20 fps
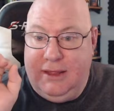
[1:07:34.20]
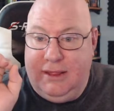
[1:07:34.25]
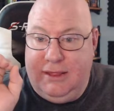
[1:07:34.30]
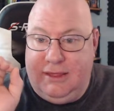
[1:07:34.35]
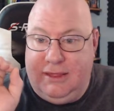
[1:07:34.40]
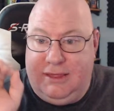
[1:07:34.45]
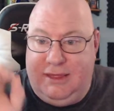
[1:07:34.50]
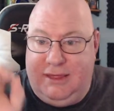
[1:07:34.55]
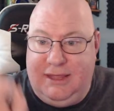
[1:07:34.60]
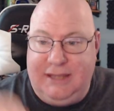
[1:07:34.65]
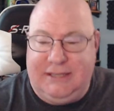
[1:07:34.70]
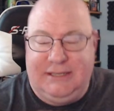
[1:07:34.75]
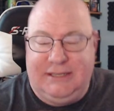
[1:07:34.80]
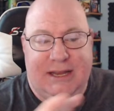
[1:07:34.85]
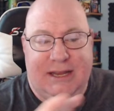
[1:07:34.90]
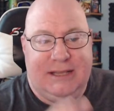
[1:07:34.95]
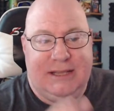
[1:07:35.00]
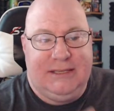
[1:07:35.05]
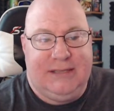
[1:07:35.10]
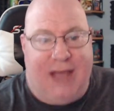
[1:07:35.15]
this
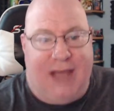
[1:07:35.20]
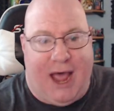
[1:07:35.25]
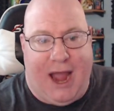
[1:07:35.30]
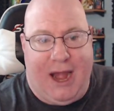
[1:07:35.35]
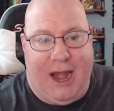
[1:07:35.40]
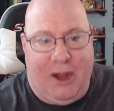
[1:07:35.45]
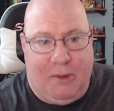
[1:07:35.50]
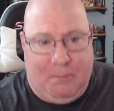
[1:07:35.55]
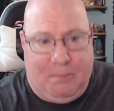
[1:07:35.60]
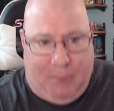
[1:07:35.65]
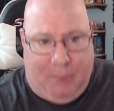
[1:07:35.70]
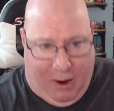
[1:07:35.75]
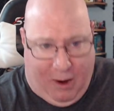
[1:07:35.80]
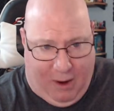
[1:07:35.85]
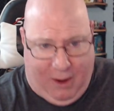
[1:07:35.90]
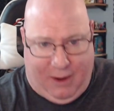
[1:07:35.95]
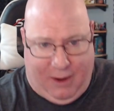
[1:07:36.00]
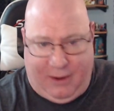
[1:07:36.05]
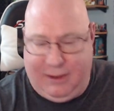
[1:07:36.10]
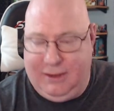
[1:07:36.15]
entire
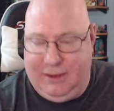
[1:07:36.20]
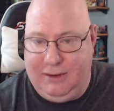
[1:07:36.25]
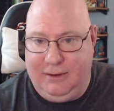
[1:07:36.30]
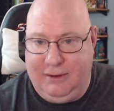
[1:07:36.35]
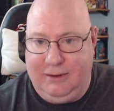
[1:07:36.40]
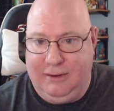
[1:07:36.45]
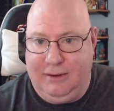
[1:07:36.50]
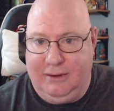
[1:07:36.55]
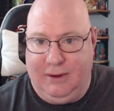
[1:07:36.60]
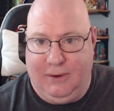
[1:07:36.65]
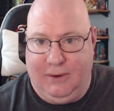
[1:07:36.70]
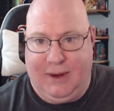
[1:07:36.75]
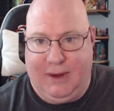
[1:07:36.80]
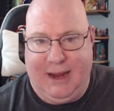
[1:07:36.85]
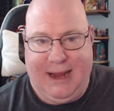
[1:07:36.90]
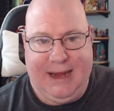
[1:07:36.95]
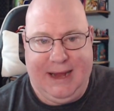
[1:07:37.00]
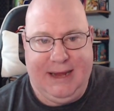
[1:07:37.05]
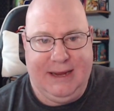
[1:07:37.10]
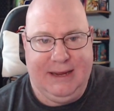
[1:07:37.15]
part,
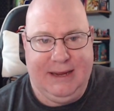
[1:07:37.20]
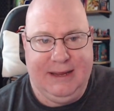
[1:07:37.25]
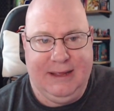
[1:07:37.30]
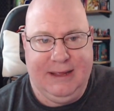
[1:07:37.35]
okay,